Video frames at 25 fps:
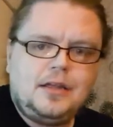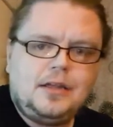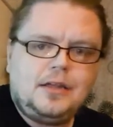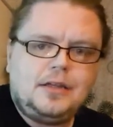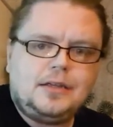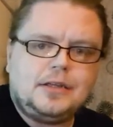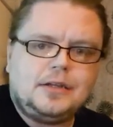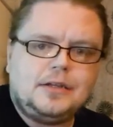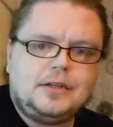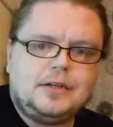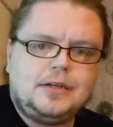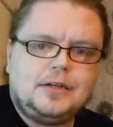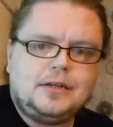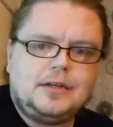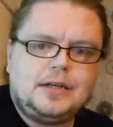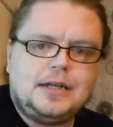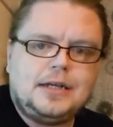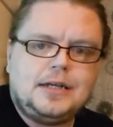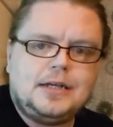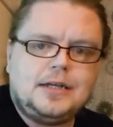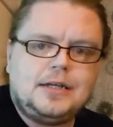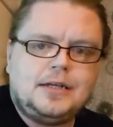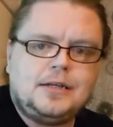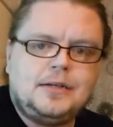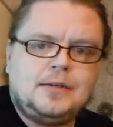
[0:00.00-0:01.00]
You
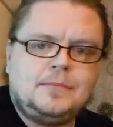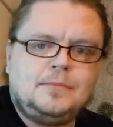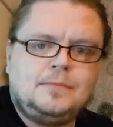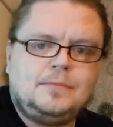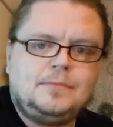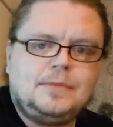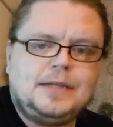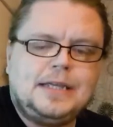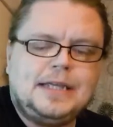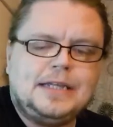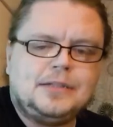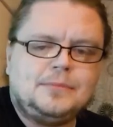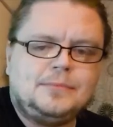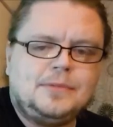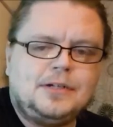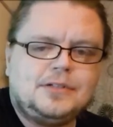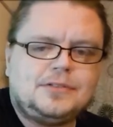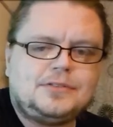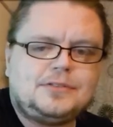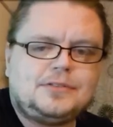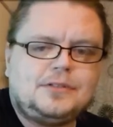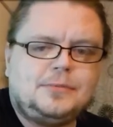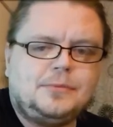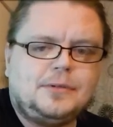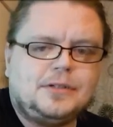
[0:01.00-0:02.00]
know, Eagle
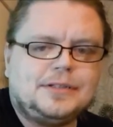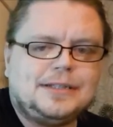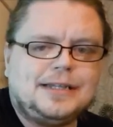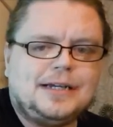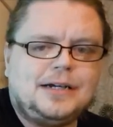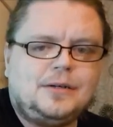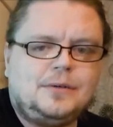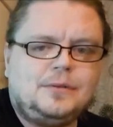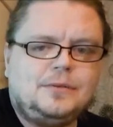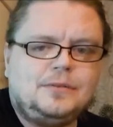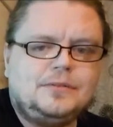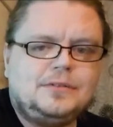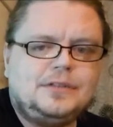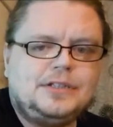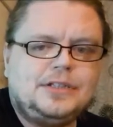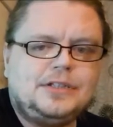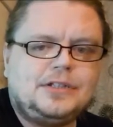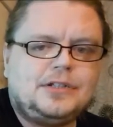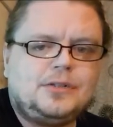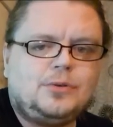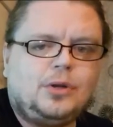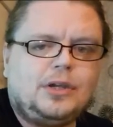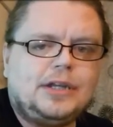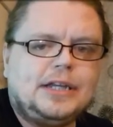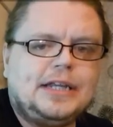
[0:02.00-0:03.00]
Moss, come on now.
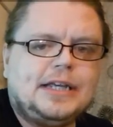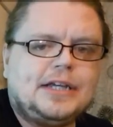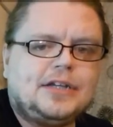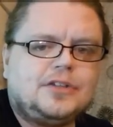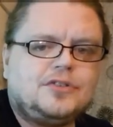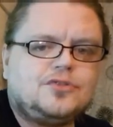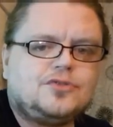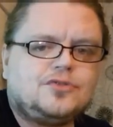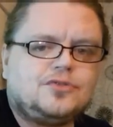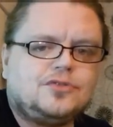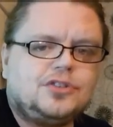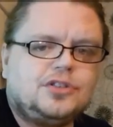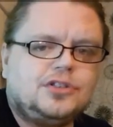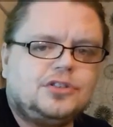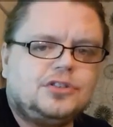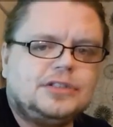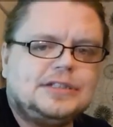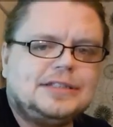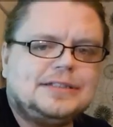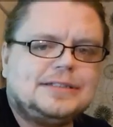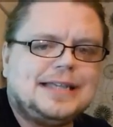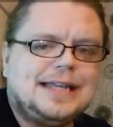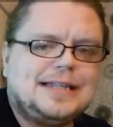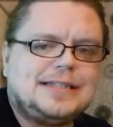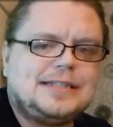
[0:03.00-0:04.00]
Quality control
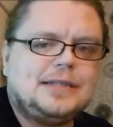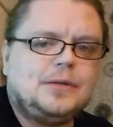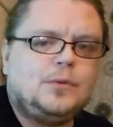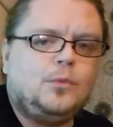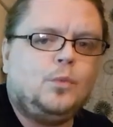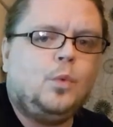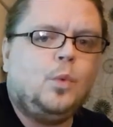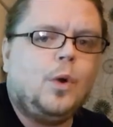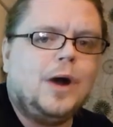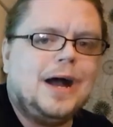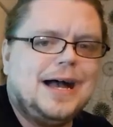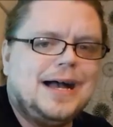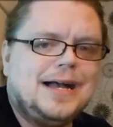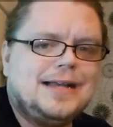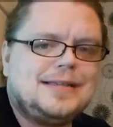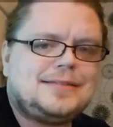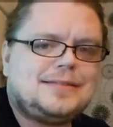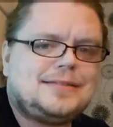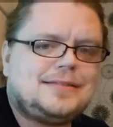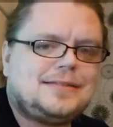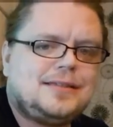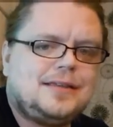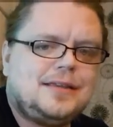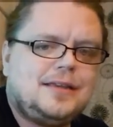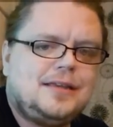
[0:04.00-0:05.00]
is getting
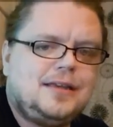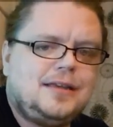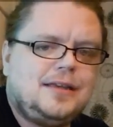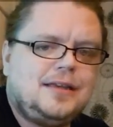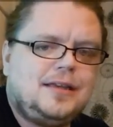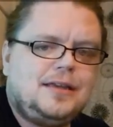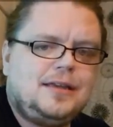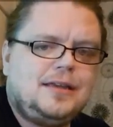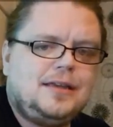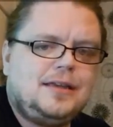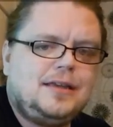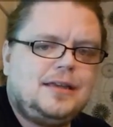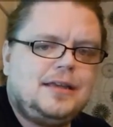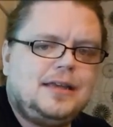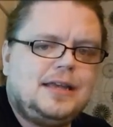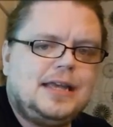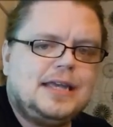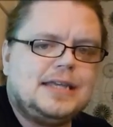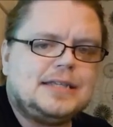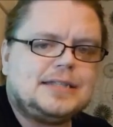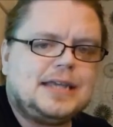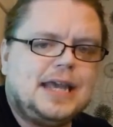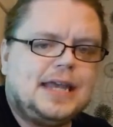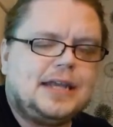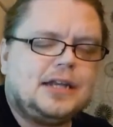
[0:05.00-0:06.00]
worse.
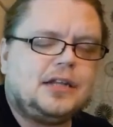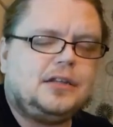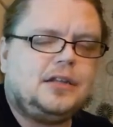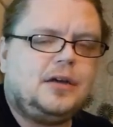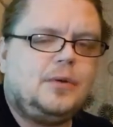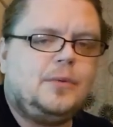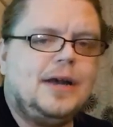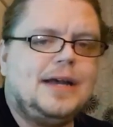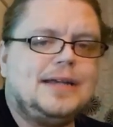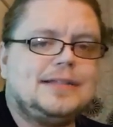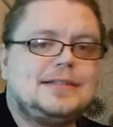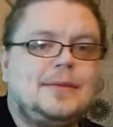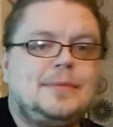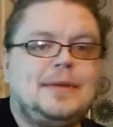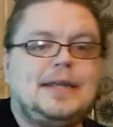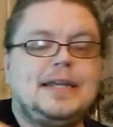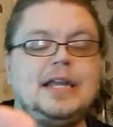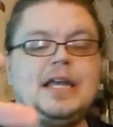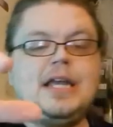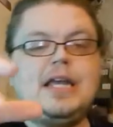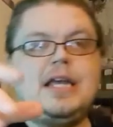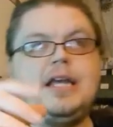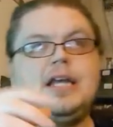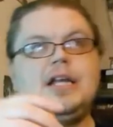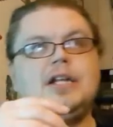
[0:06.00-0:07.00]
It's getting a lot worse. I mean,
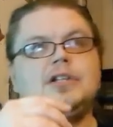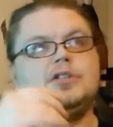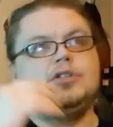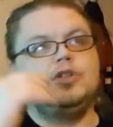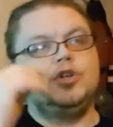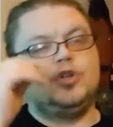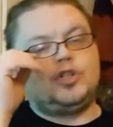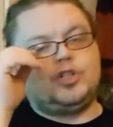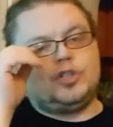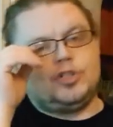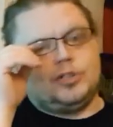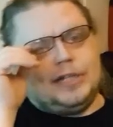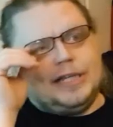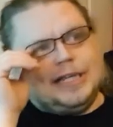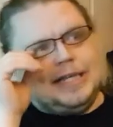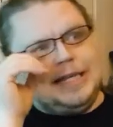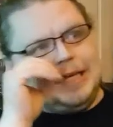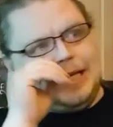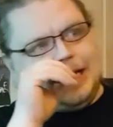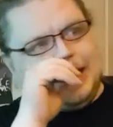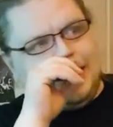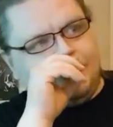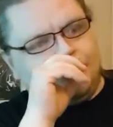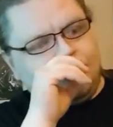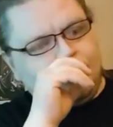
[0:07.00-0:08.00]

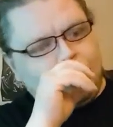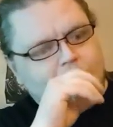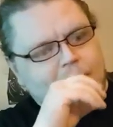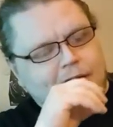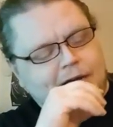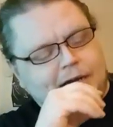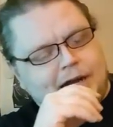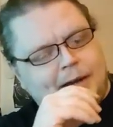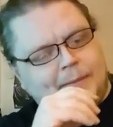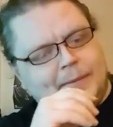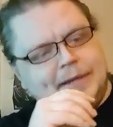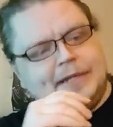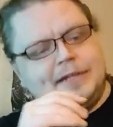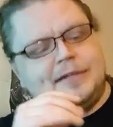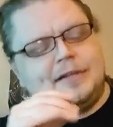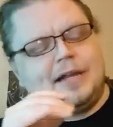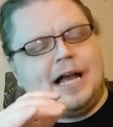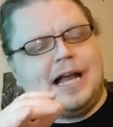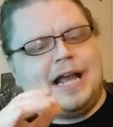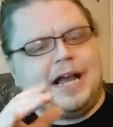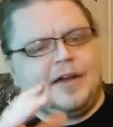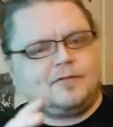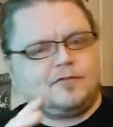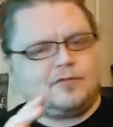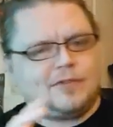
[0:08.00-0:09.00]
luckily, I've not. I mean,
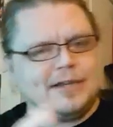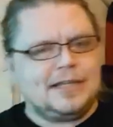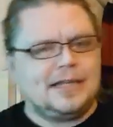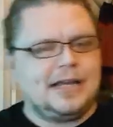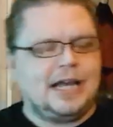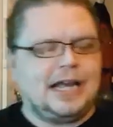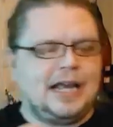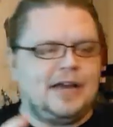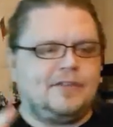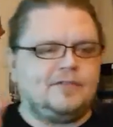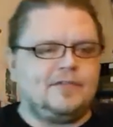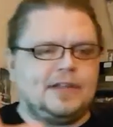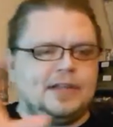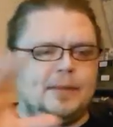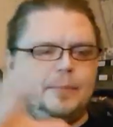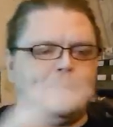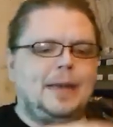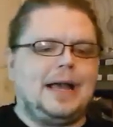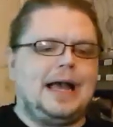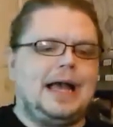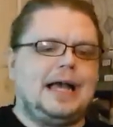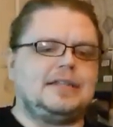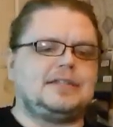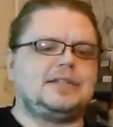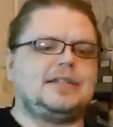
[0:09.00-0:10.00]
I have in the
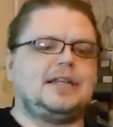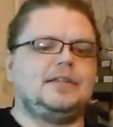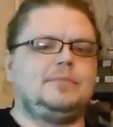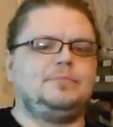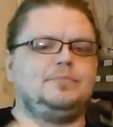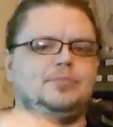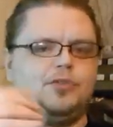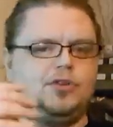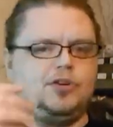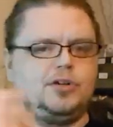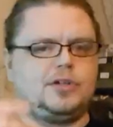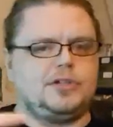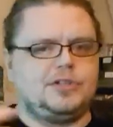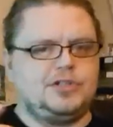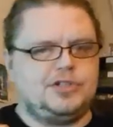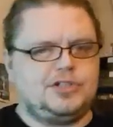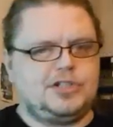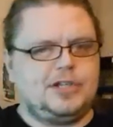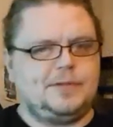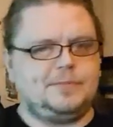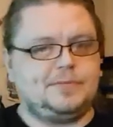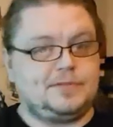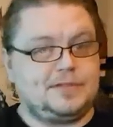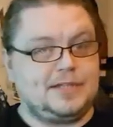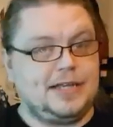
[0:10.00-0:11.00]
past had broken
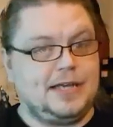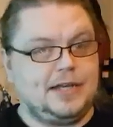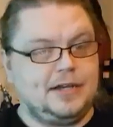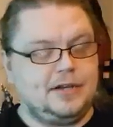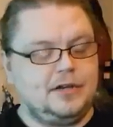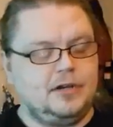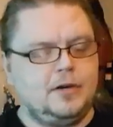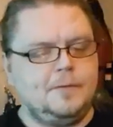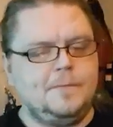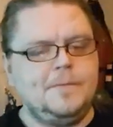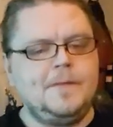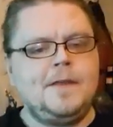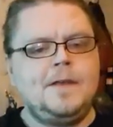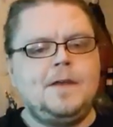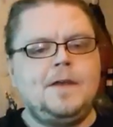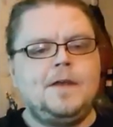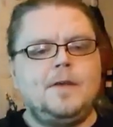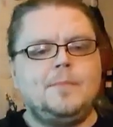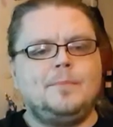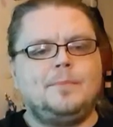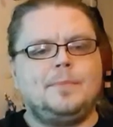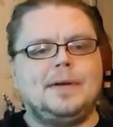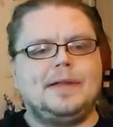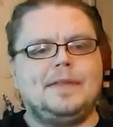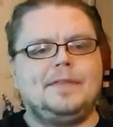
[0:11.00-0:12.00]
ships turn up,
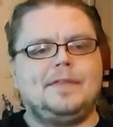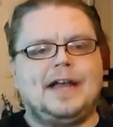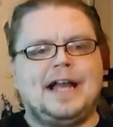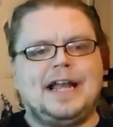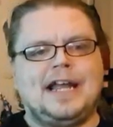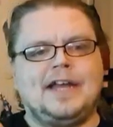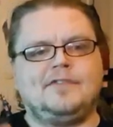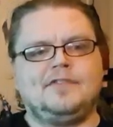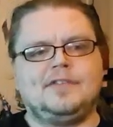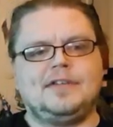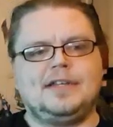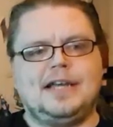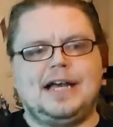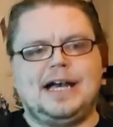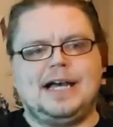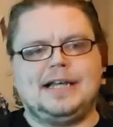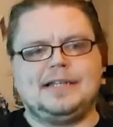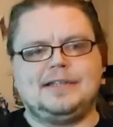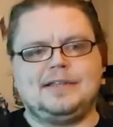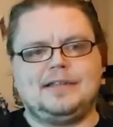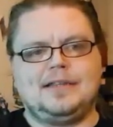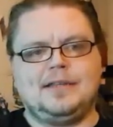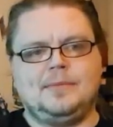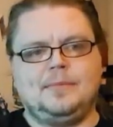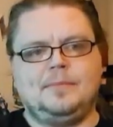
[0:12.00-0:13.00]
but I haven't
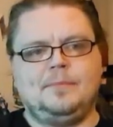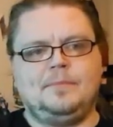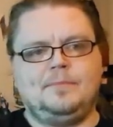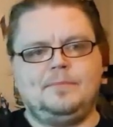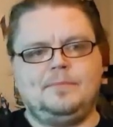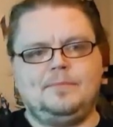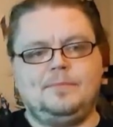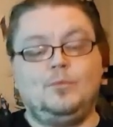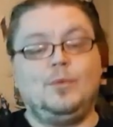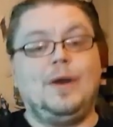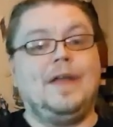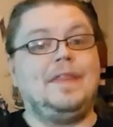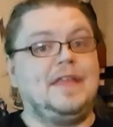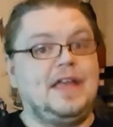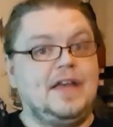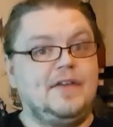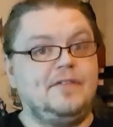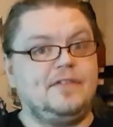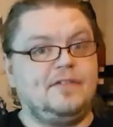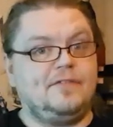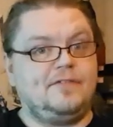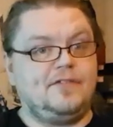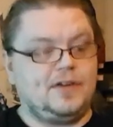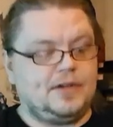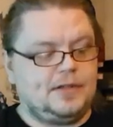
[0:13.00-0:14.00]
had them when they
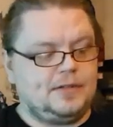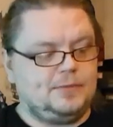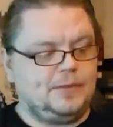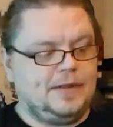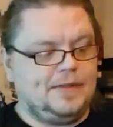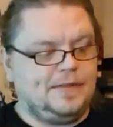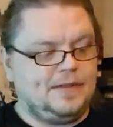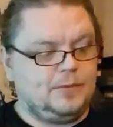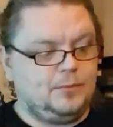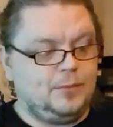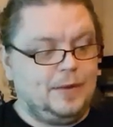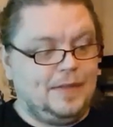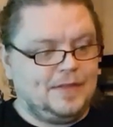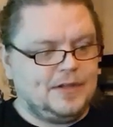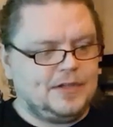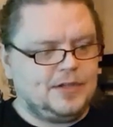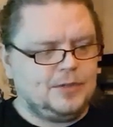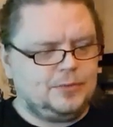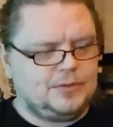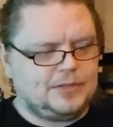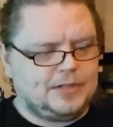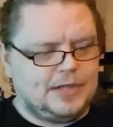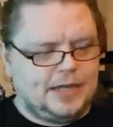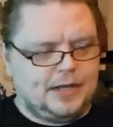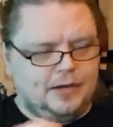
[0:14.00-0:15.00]
when they do
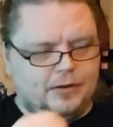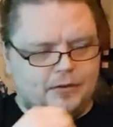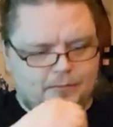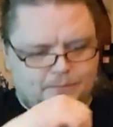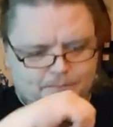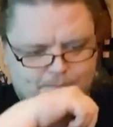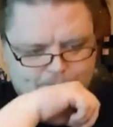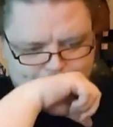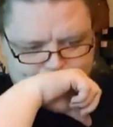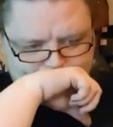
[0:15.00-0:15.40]
turn up.